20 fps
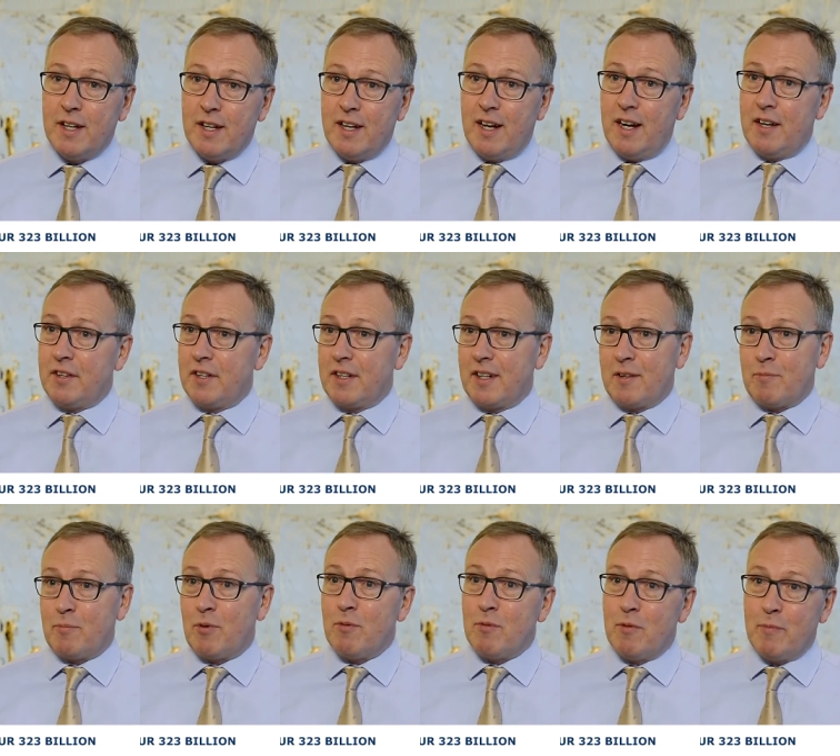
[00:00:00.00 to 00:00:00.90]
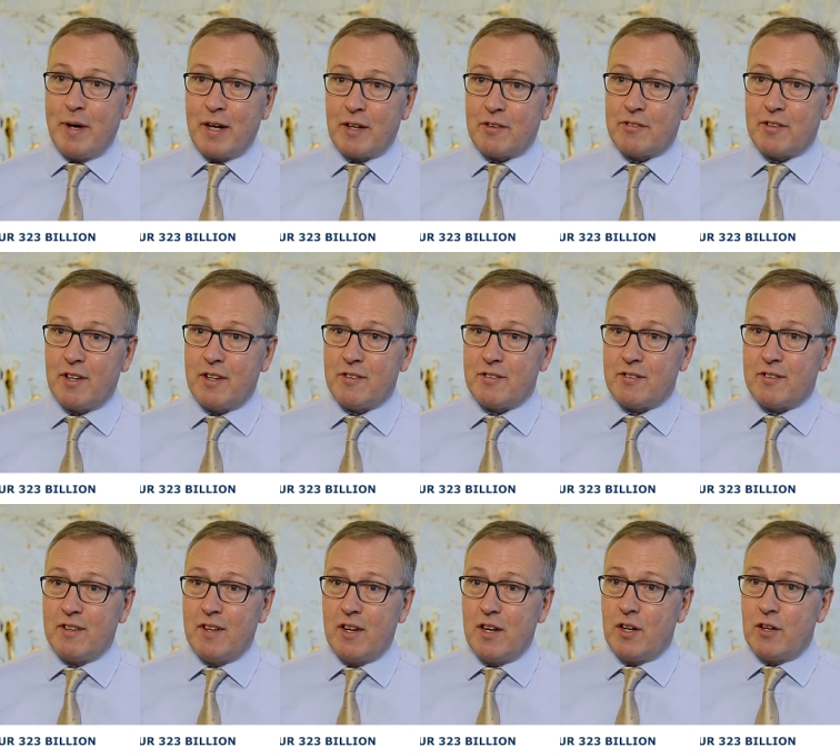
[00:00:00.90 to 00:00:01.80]
I think that probably makes
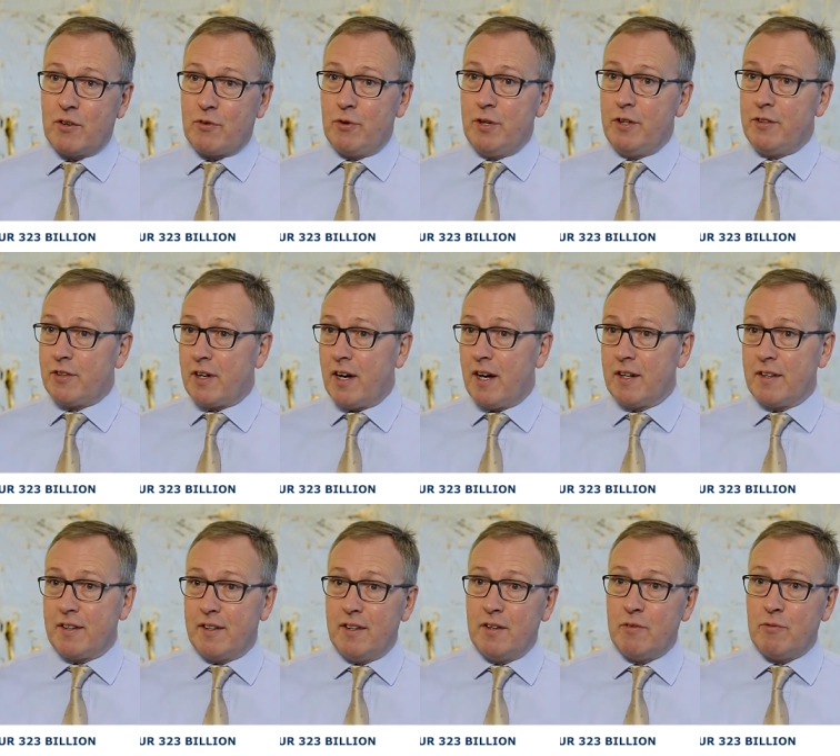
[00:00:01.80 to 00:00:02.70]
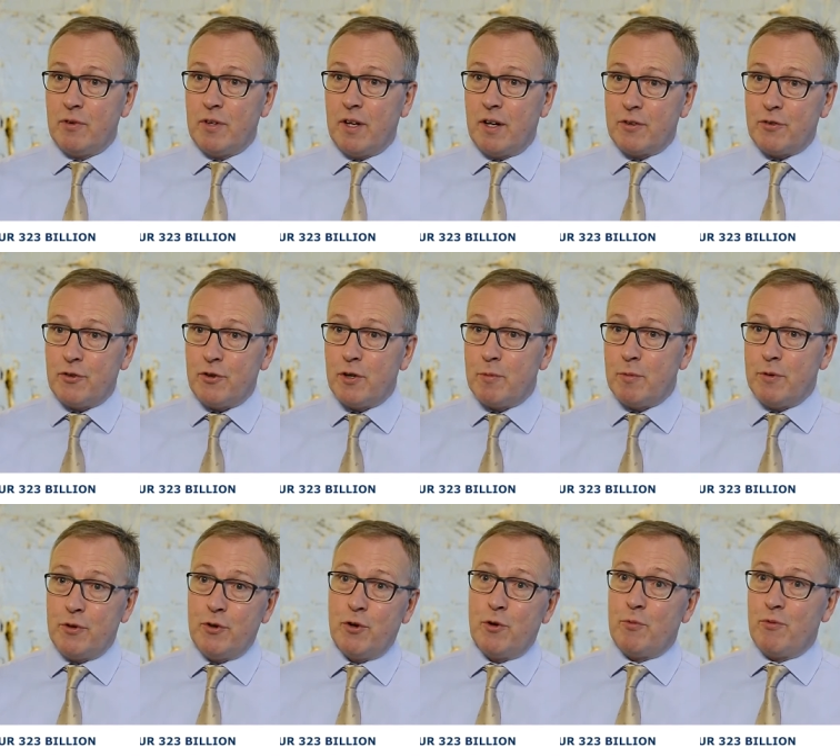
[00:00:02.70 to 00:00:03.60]
sense. Greece can't live without Europe,
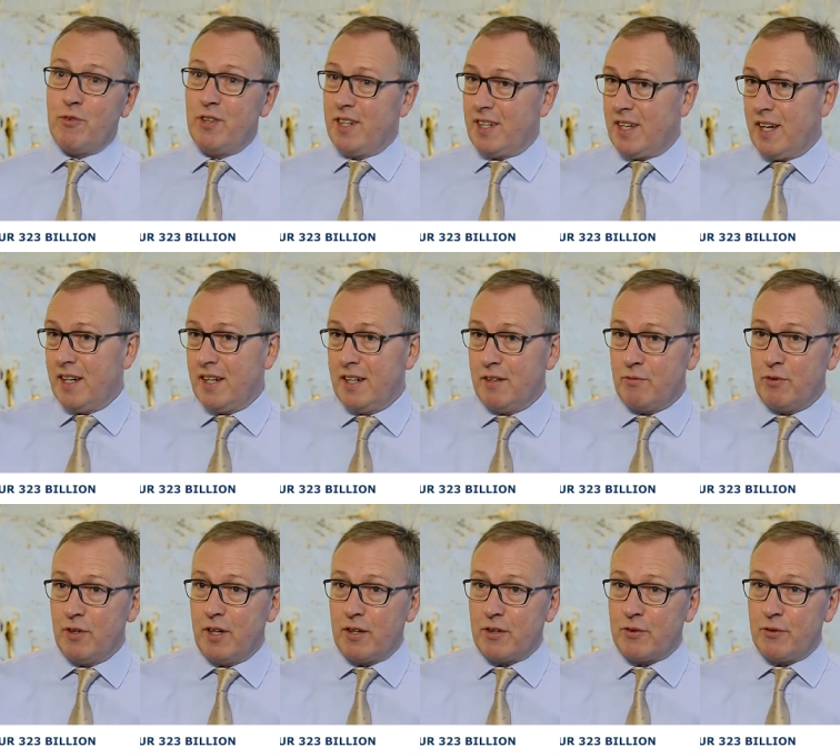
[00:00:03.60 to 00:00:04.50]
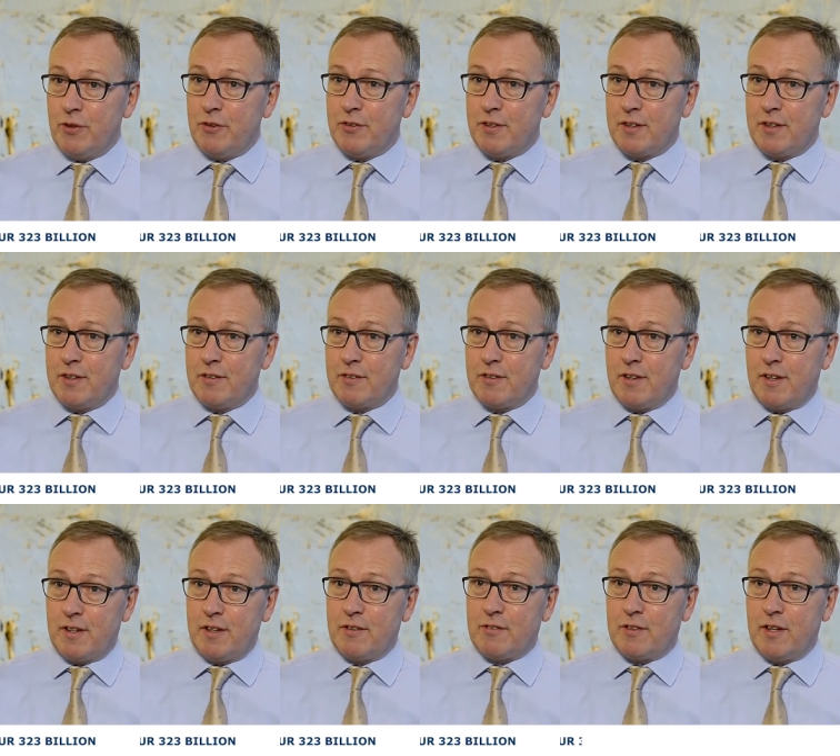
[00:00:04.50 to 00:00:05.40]
and Europe really can't live without Greece at this
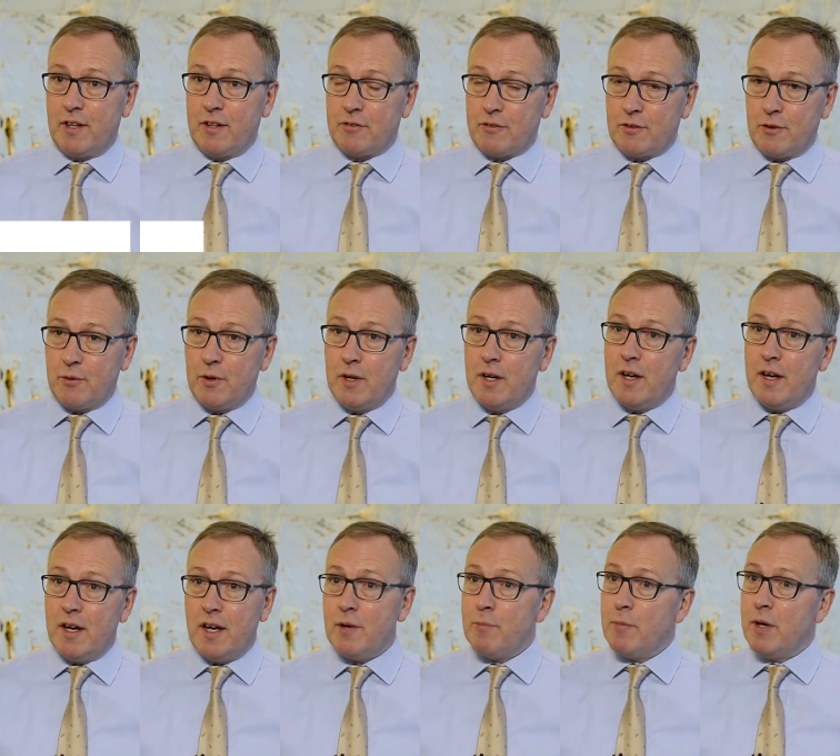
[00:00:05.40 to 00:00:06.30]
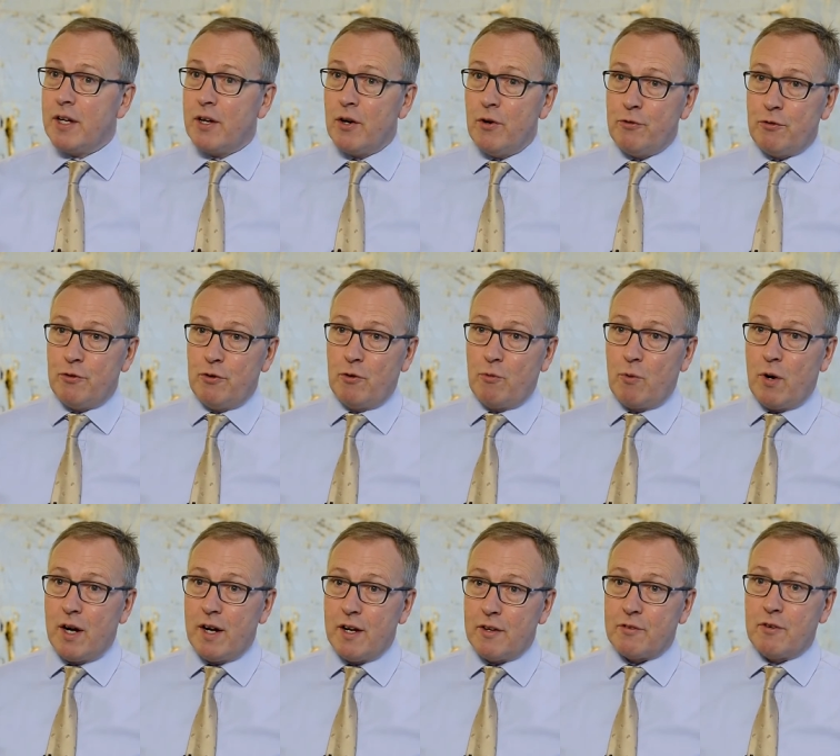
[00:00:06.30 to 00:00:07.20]
stage. So it may go to the
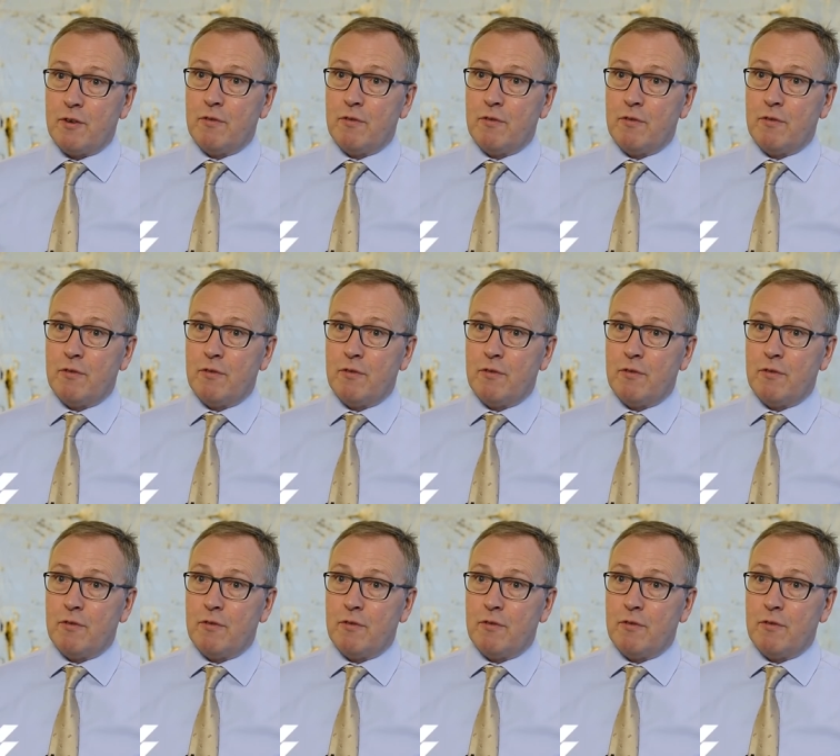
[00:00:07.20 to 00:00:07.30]
wires.